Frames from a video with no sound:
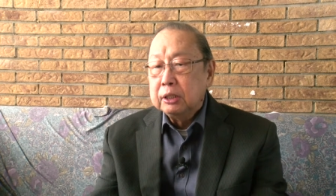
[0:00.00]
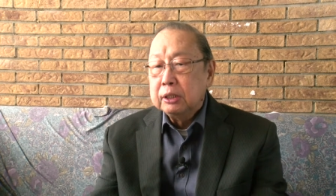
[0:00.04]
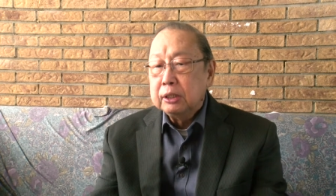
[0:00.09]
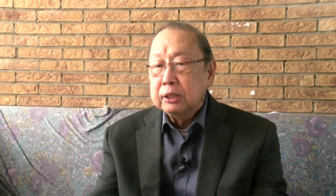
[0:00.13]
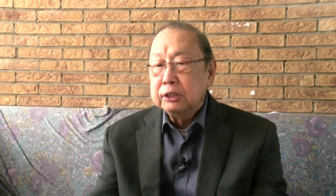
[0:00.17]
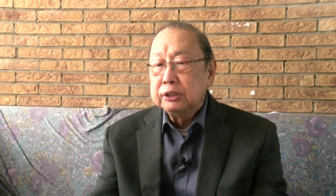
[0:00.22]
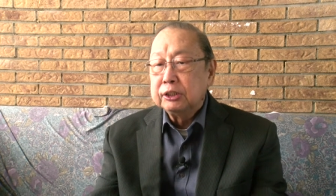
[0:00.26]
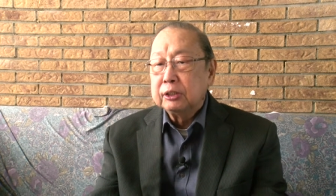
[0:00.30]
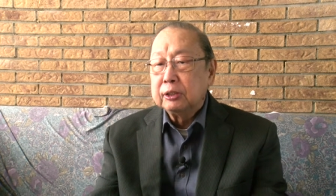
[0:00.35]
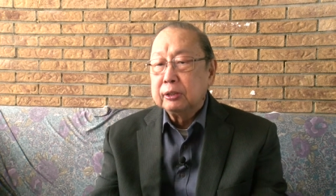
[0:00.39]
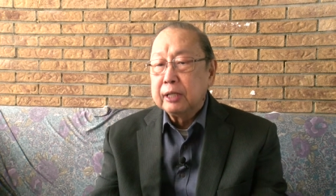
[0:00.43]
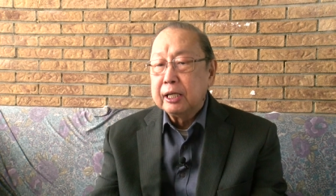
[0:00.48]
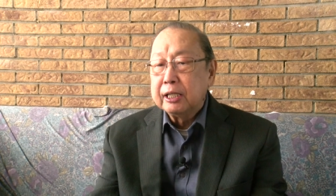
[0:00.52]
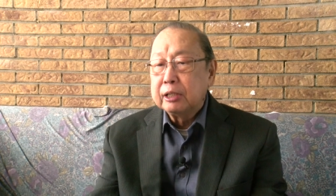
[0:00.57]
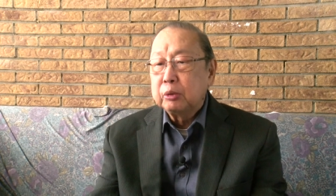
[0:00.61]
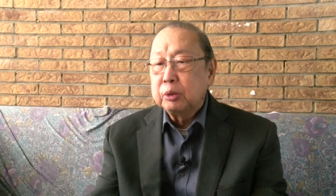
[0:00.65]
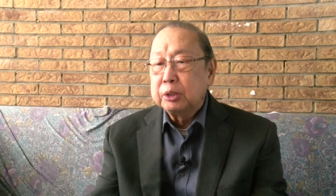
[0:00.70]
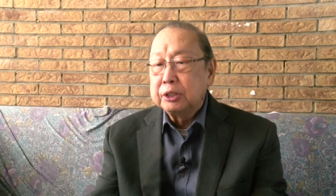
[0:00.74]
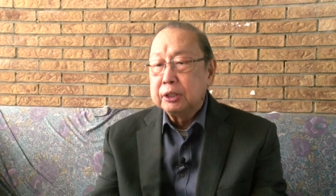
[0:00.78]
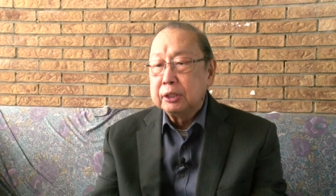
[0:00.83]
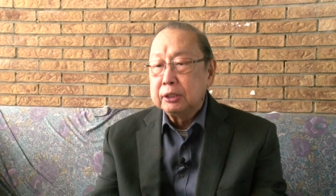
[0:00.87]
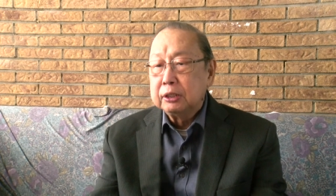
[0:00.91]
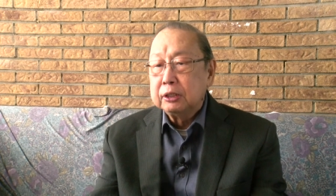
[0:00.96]
is a
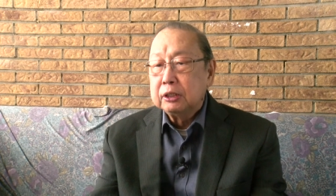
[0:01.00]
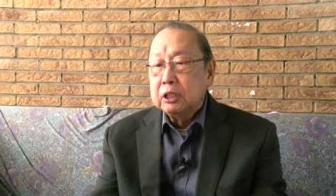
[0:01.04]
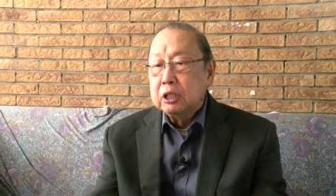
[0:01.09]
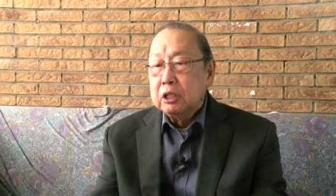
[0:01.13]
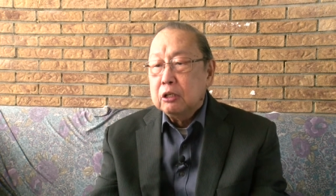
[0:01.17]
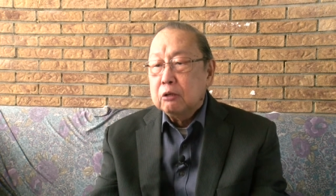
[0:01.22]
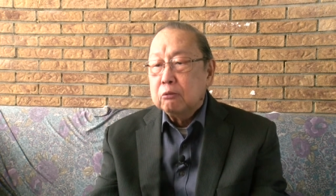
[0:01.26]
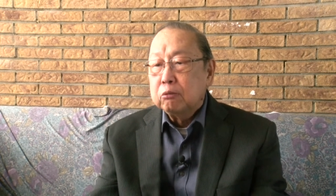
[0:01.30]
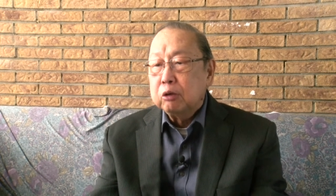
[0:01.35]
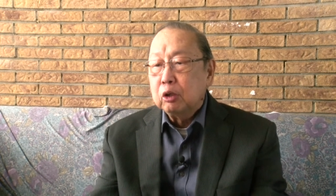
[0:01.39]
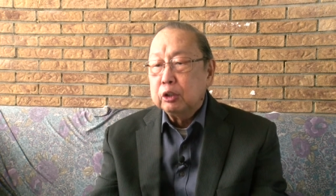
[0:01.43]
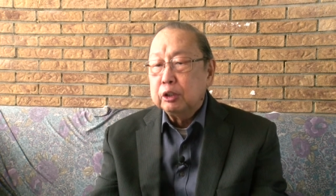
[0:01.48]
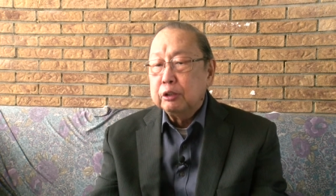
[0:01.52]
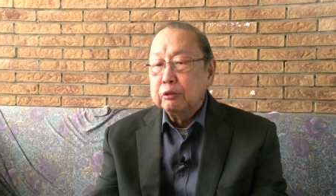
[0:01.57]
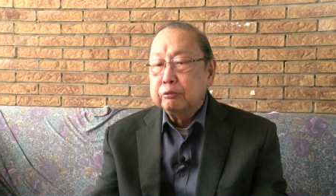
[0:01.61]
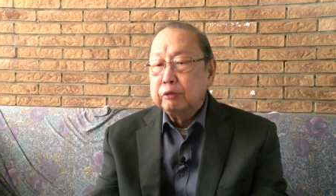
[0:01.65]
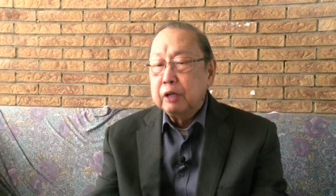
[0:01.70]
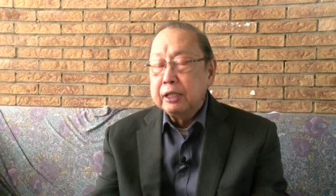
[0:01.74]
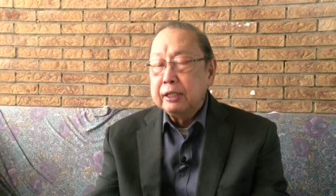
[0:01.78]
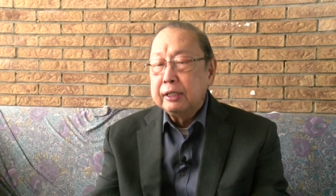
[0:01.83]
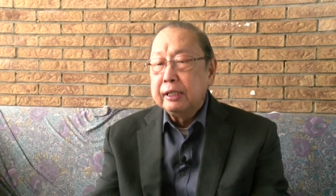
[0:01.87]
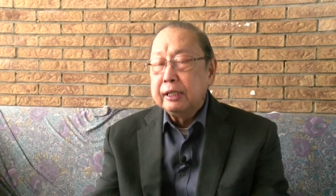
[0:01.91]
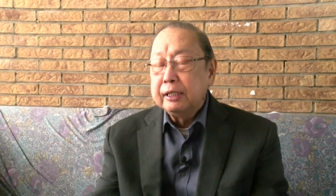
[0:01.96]
requisite for
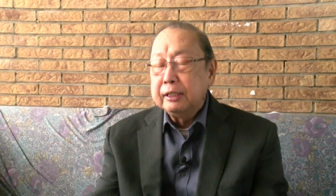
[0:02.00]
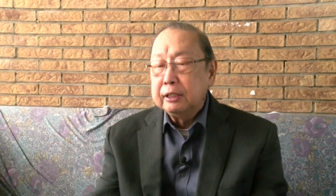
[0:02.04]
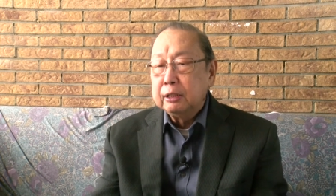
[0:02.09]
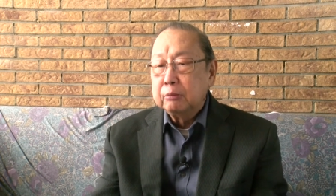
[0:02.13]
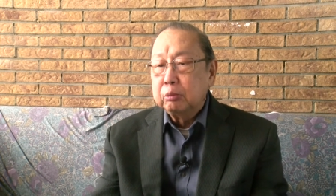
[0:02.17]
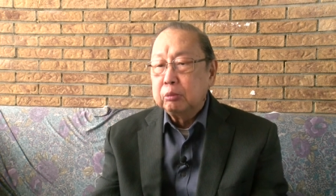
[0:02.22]
defending the